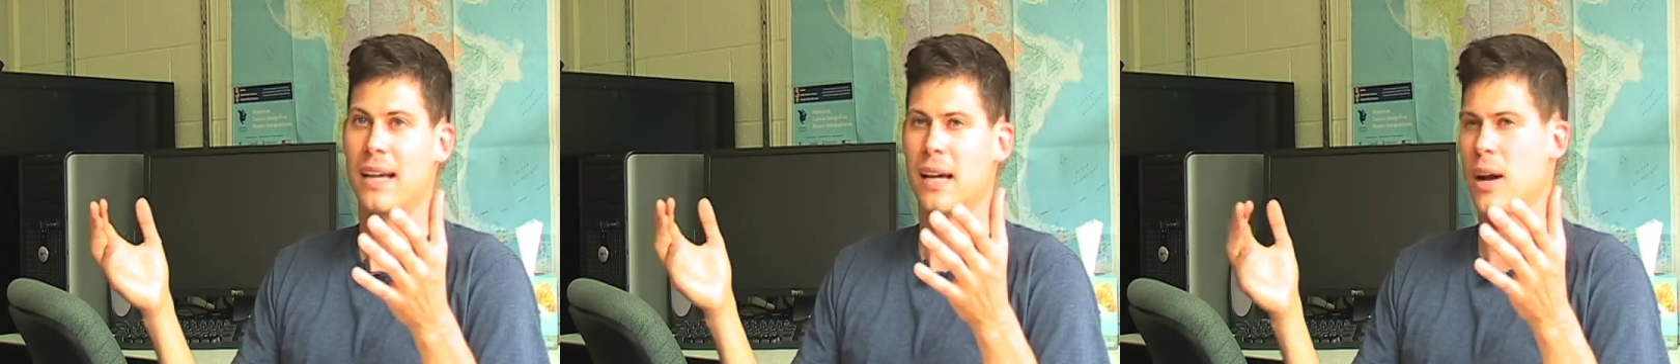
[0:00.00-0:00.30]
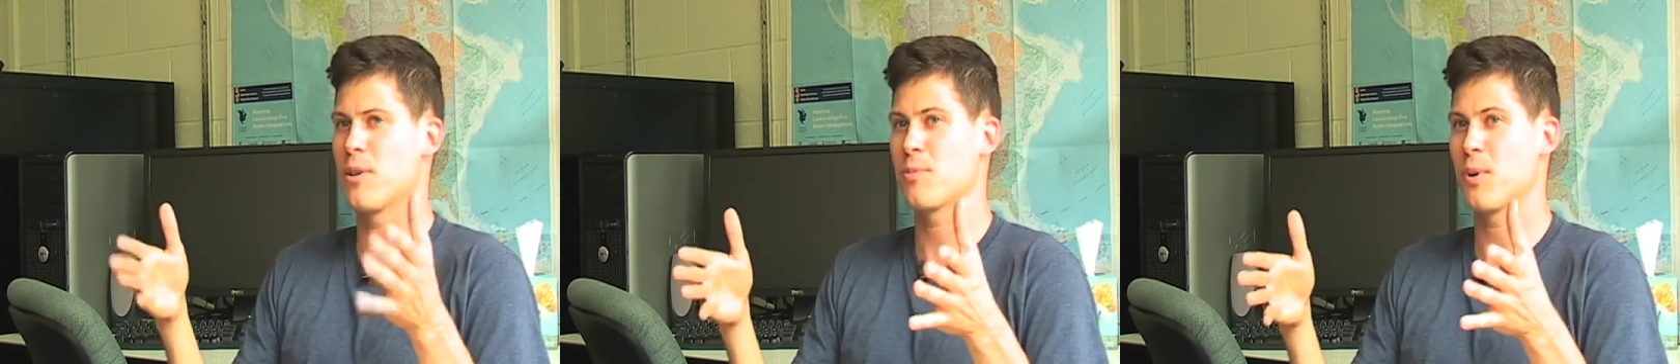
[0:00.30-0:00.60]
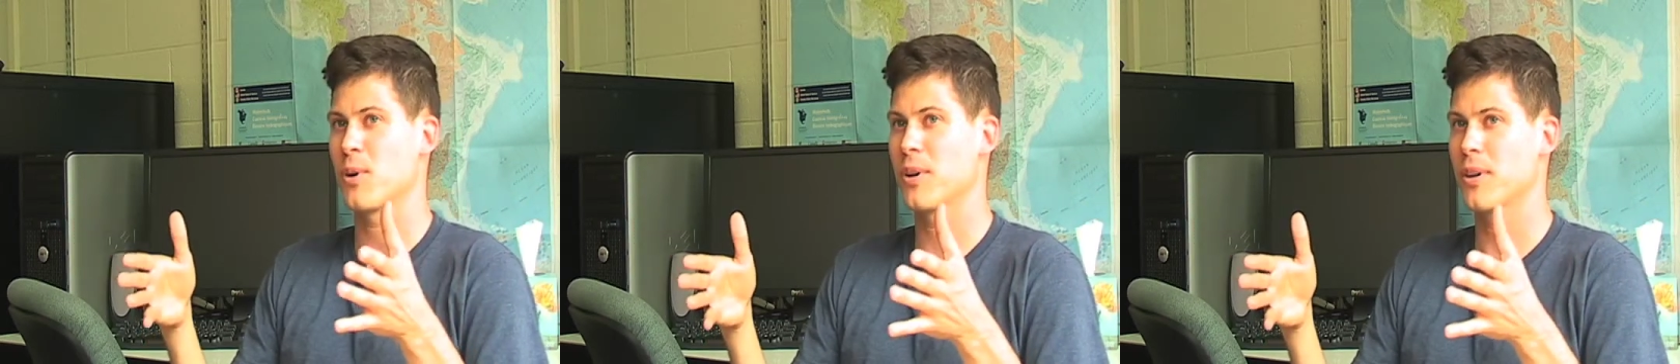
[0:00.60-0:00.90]

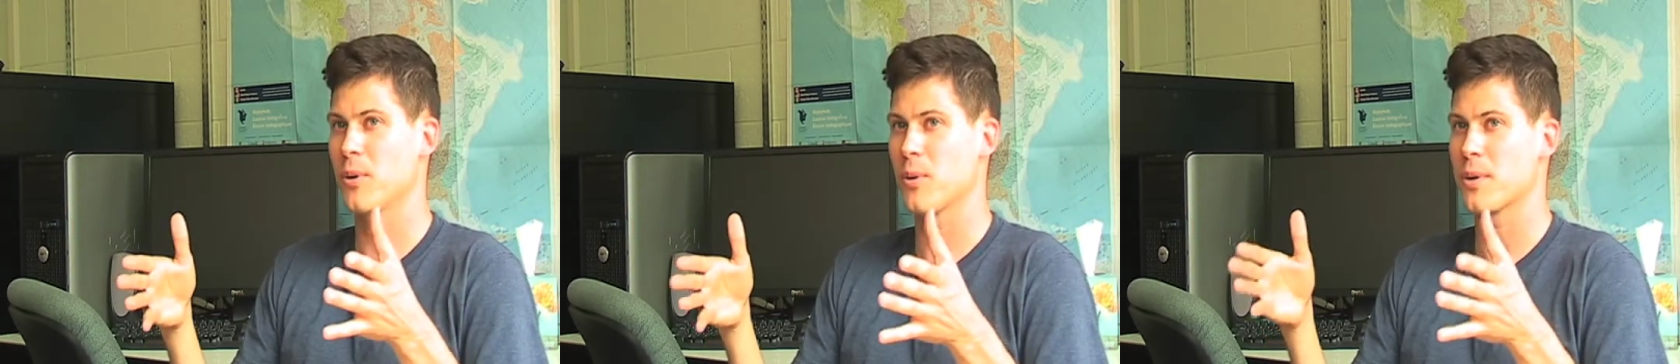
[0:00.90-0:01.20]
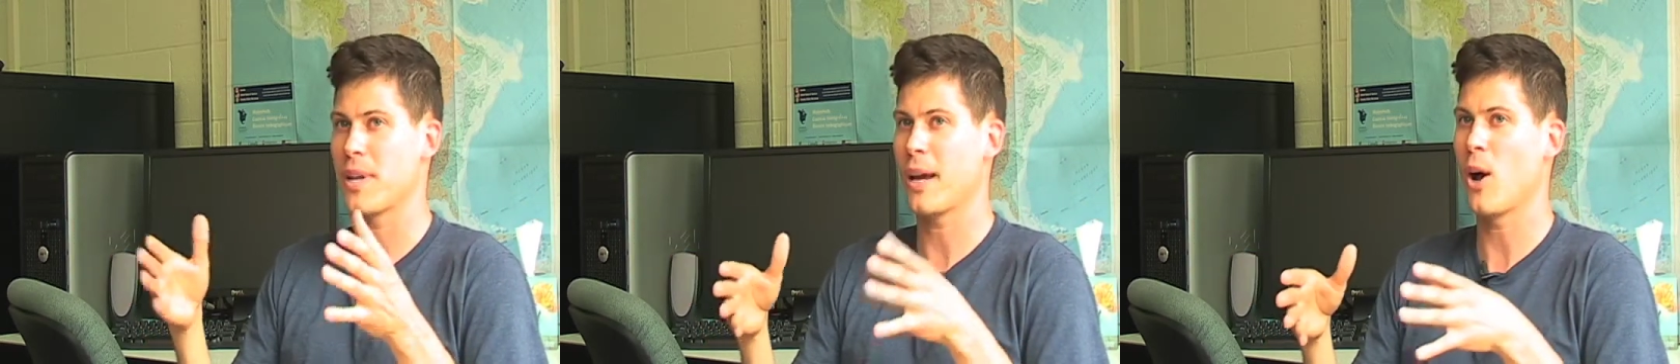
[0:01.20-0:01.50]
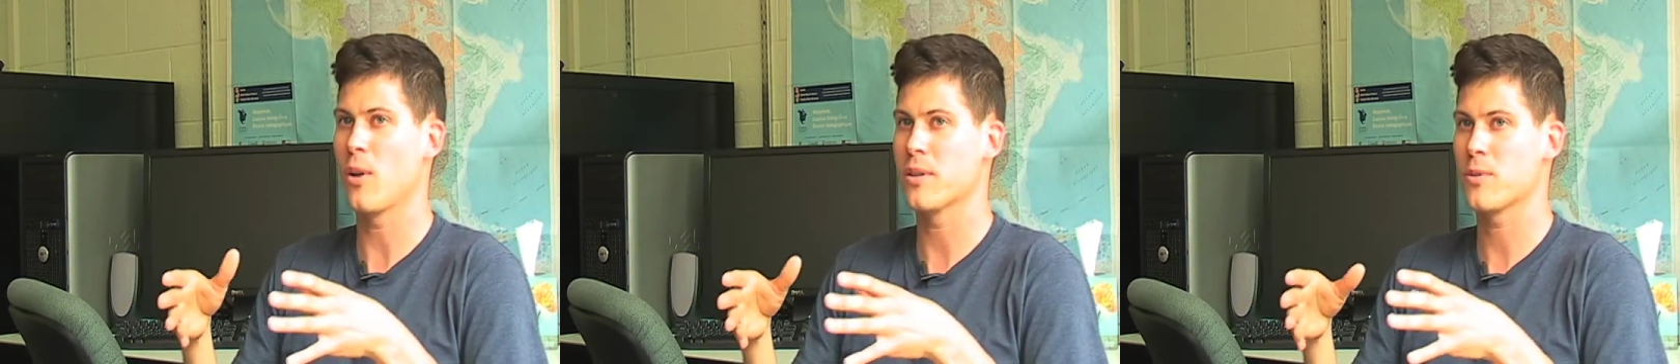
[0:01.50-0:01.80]
Harrisburg or State
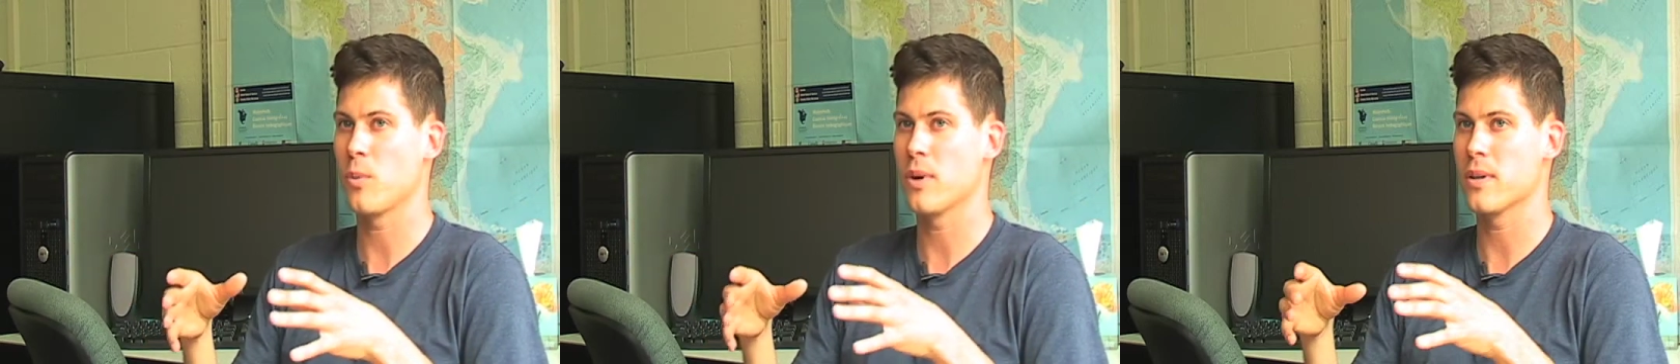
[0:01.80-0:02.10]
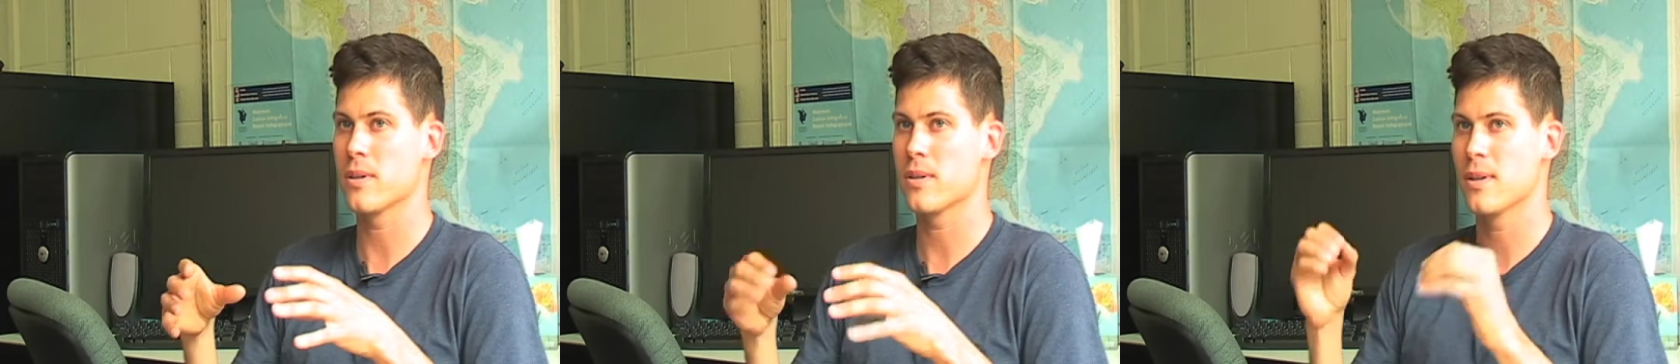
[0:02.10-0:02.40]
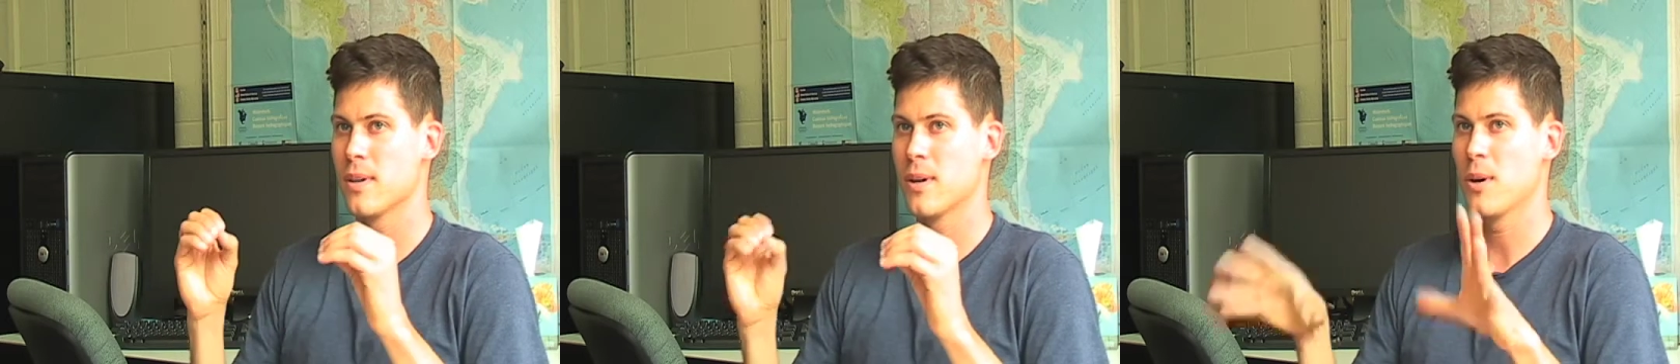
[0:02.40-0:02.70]
College was
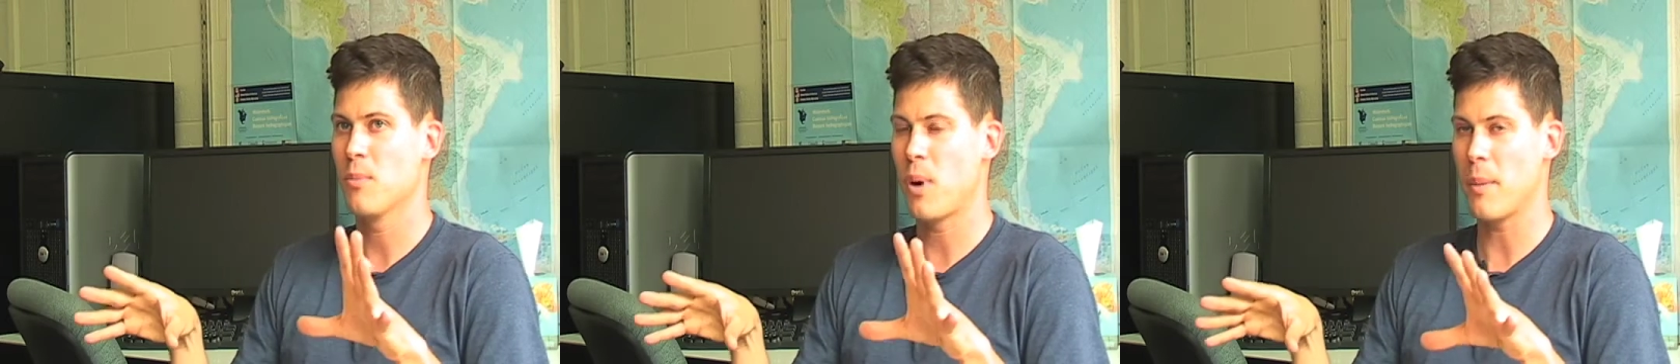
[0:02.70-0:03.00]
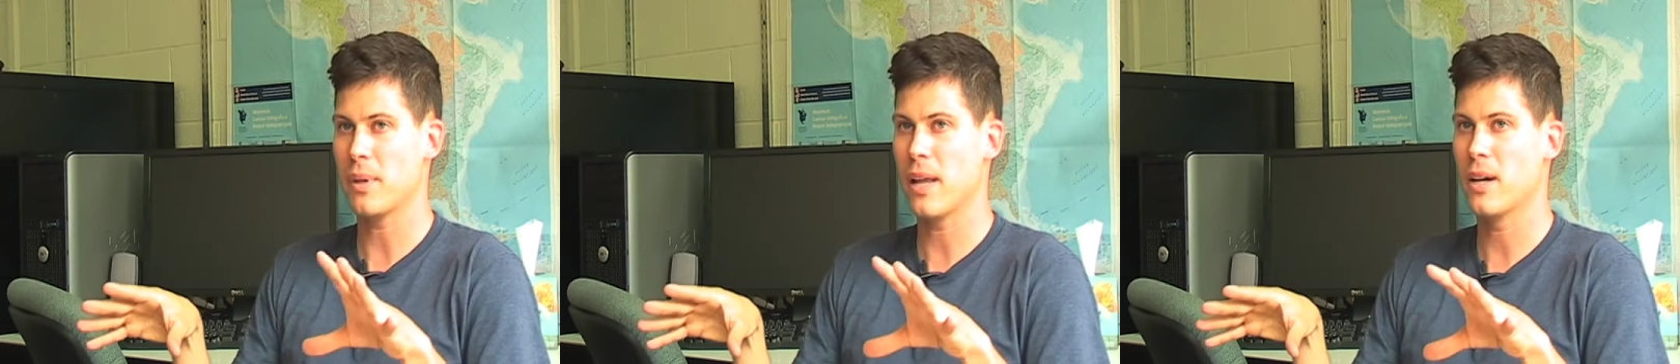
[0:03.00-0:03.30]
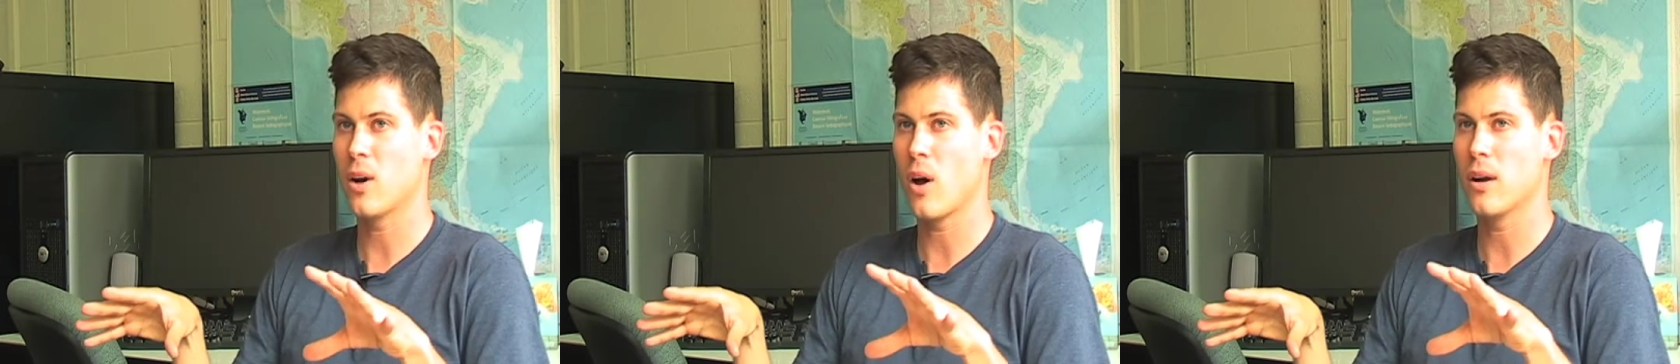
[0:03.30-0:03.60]

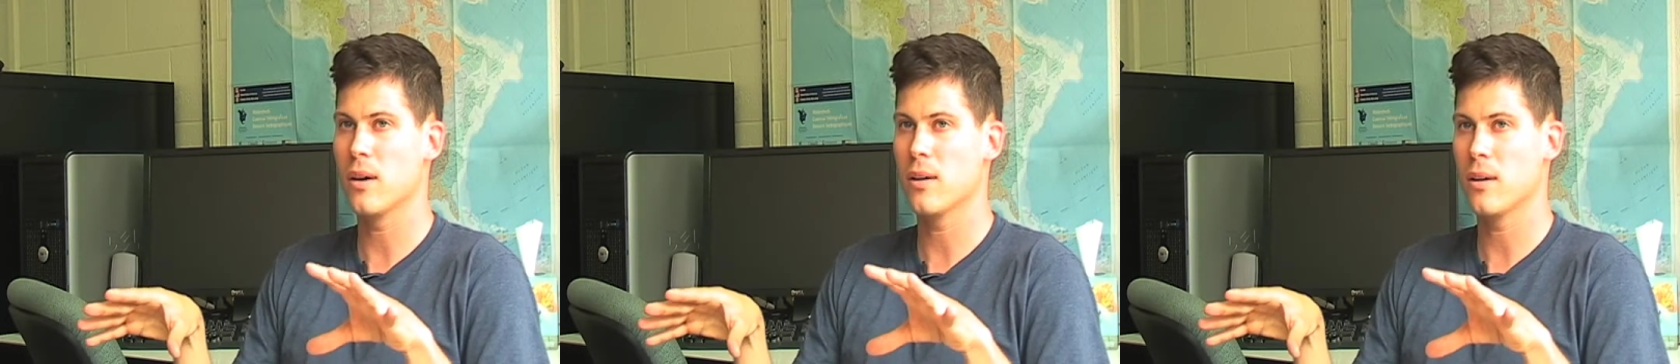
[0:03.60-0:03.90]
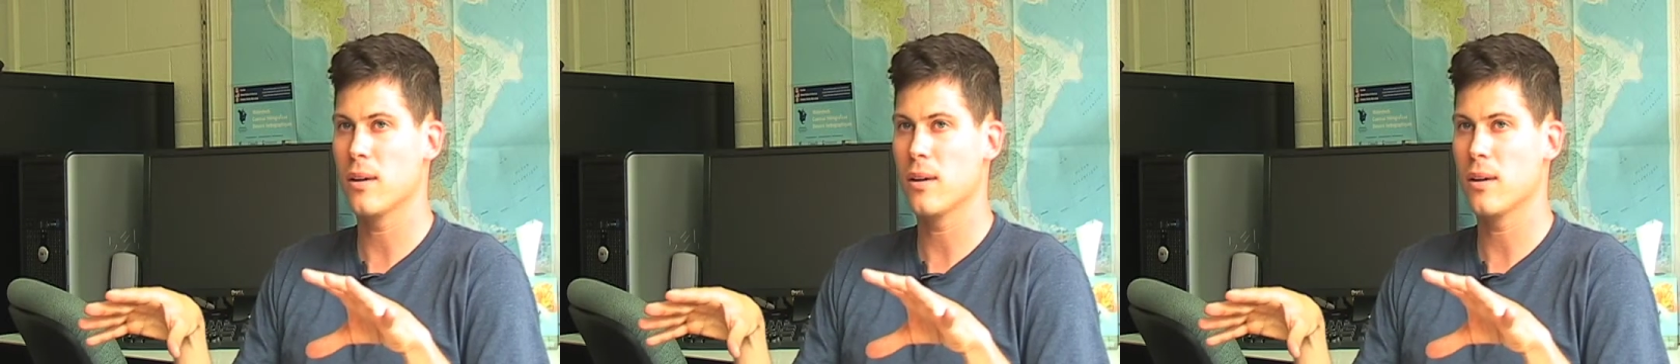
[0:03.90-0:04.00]
populated on a